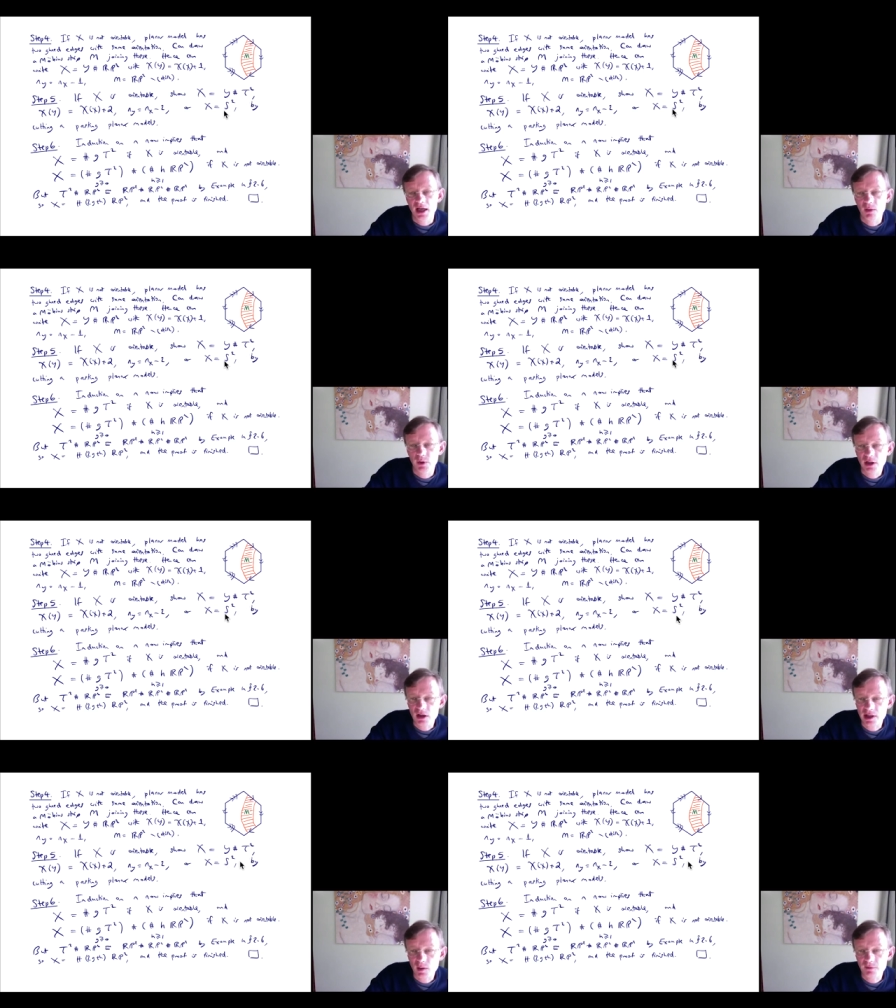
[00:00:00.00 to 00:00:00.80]
And we
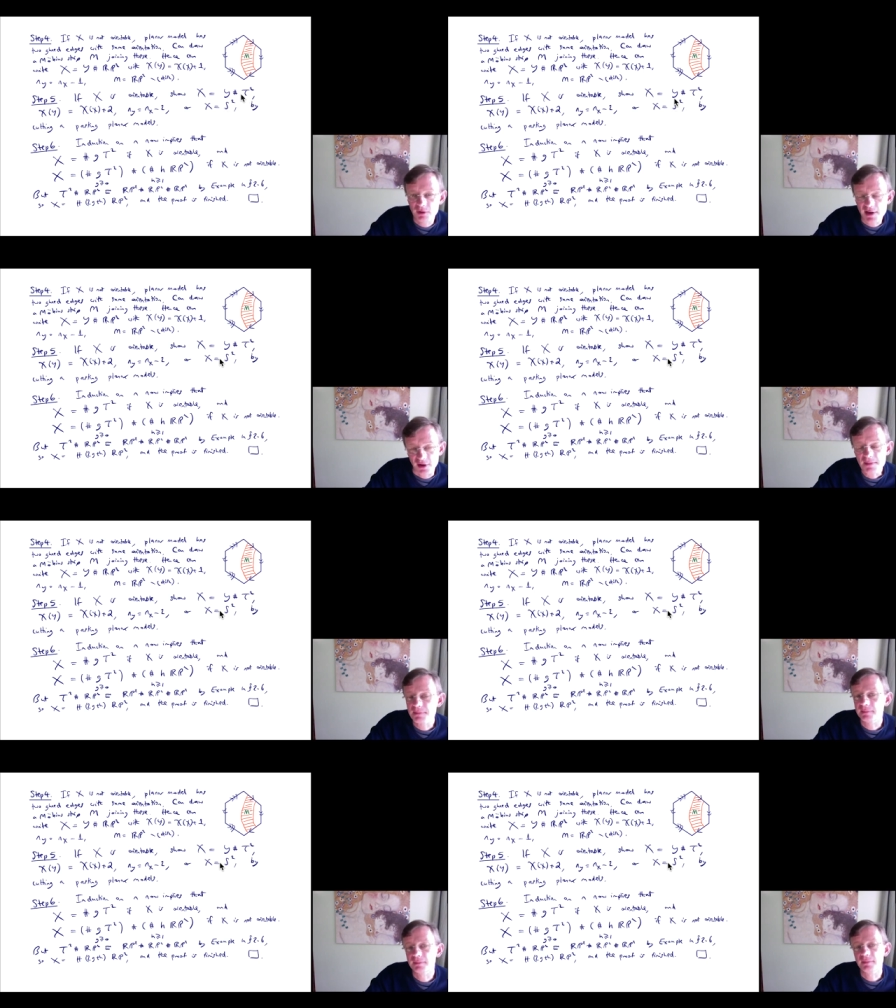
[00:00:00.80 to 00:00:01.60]
can't go on forever,
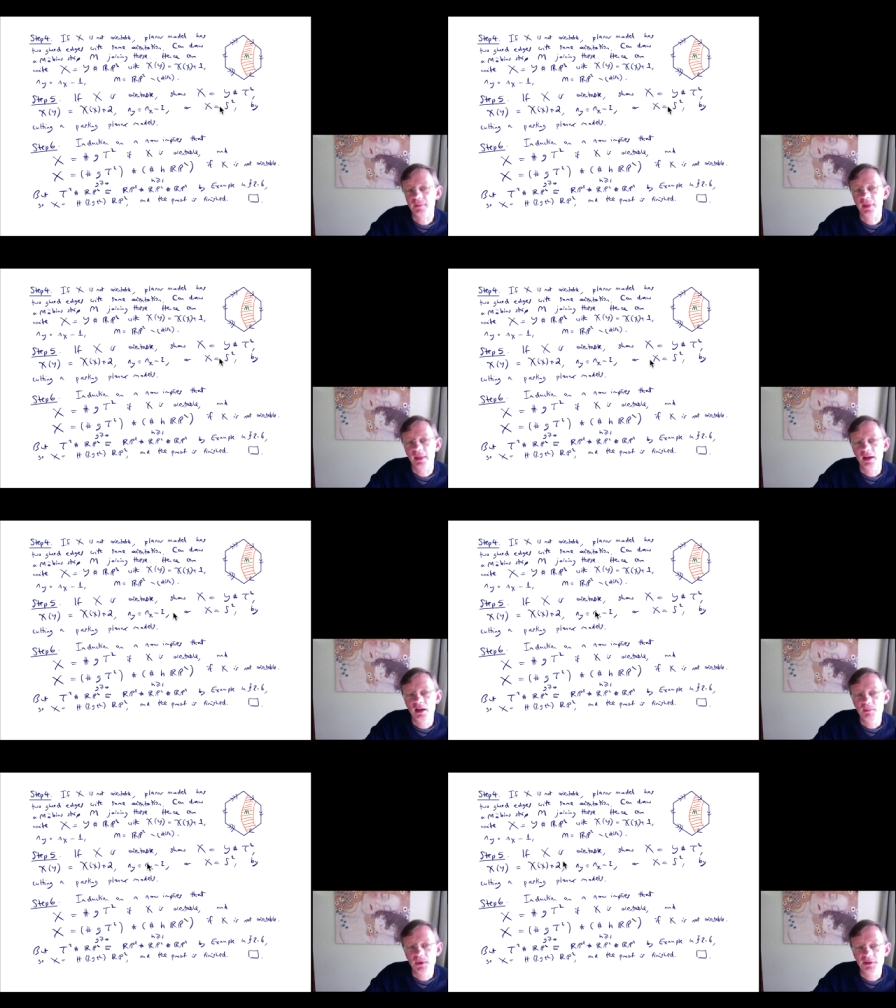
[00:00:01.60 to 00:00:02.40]

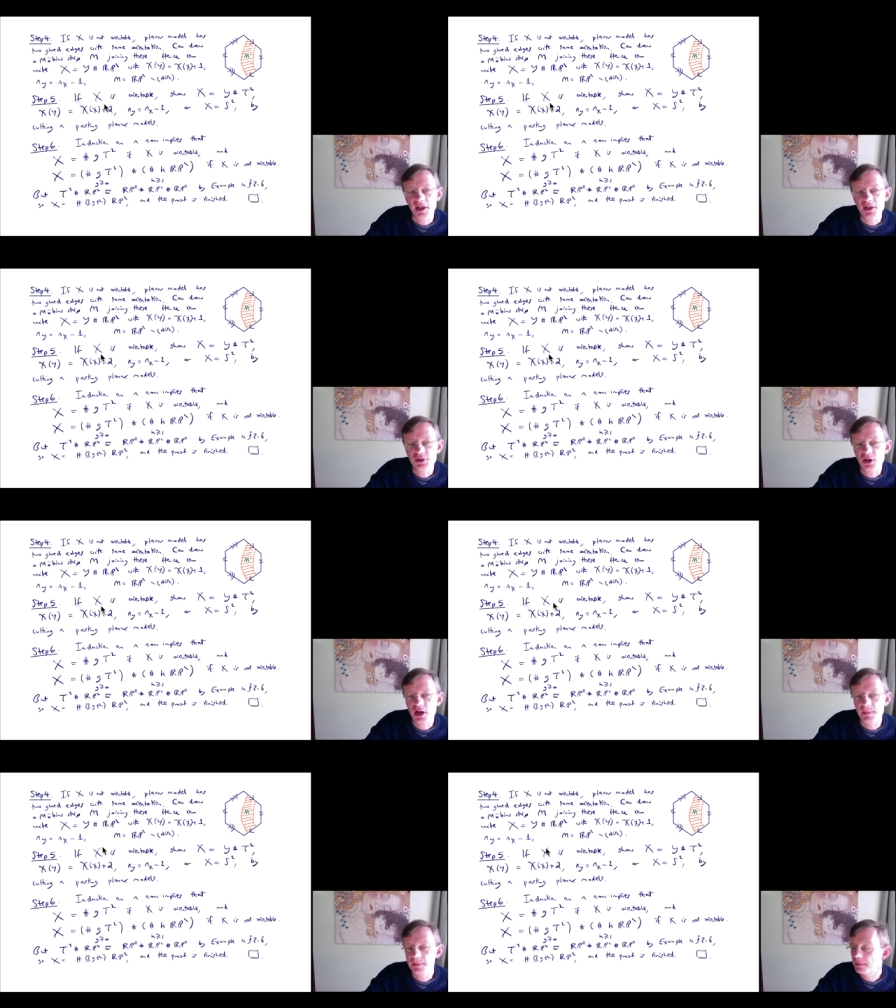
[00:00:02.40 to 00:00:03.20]
because each
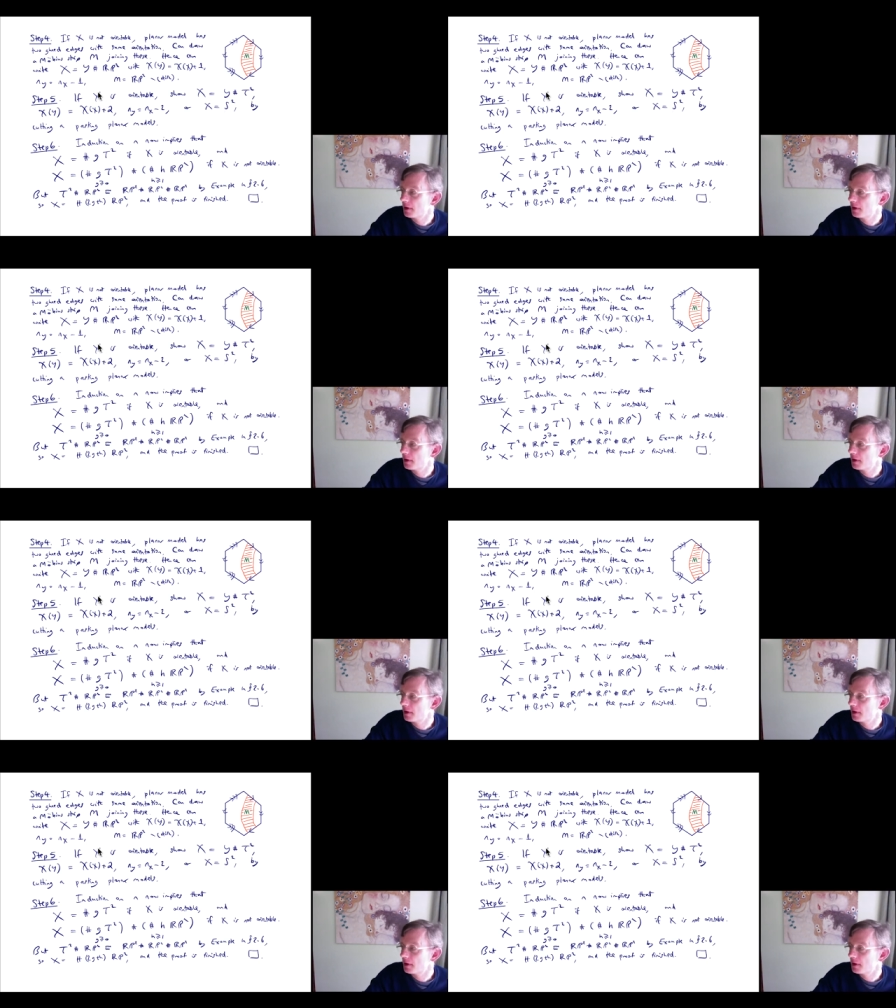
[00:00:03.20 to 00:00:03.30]
time